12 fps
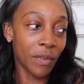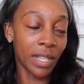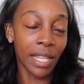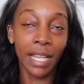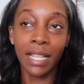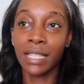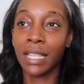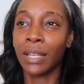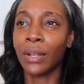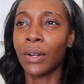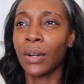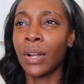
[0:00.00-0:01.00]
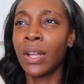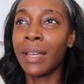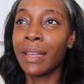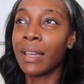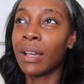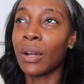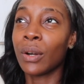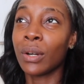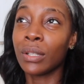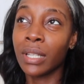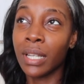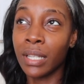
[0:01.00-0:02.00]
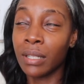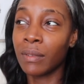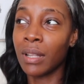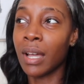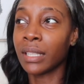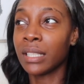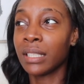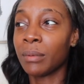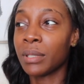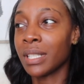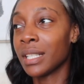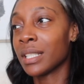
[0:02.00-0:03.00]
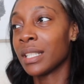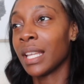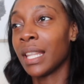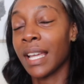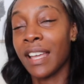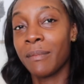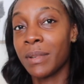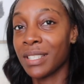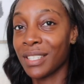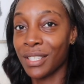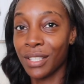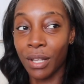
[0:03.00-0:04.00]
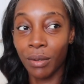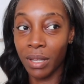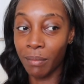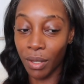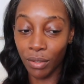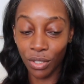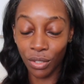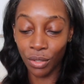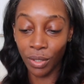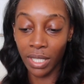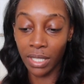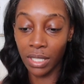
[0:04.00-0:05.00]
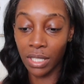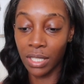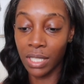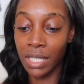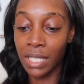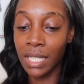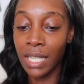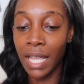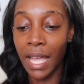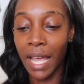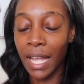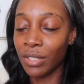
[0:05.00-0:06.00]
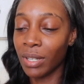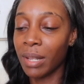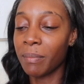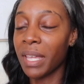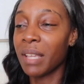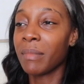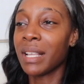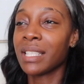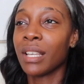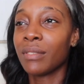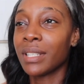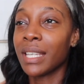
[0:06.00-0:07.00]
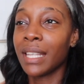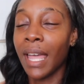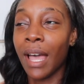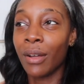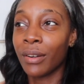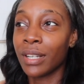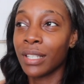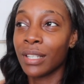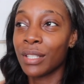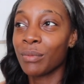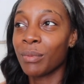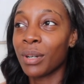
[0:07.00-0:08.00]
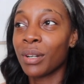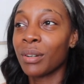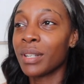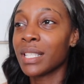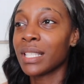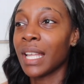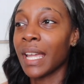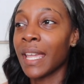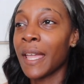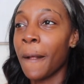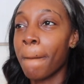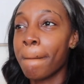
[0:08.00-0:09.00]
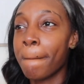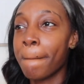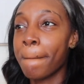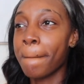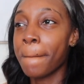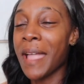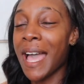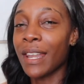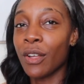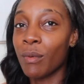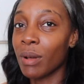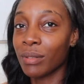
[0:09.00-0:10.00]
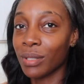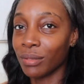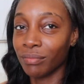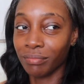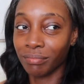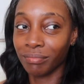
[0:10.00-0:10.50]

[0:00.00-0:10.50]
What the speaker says: And like I said, earlier in the vlog, I think that was yesterday, like, I've been just so emotional, and it's just, I try to make myself get out here in this world, and it's like, I don't want to.